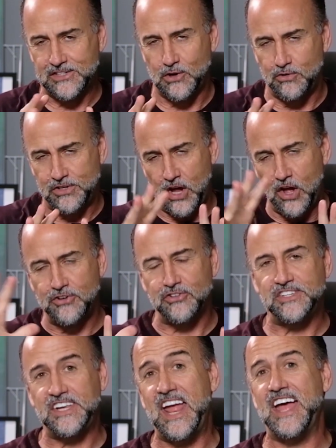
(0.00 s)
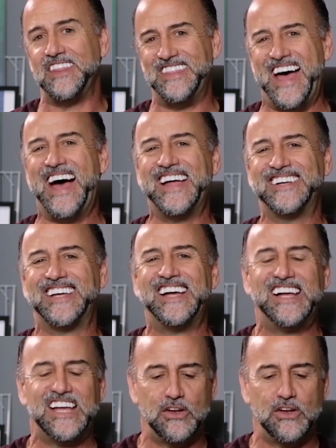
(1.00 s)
And so to understand that,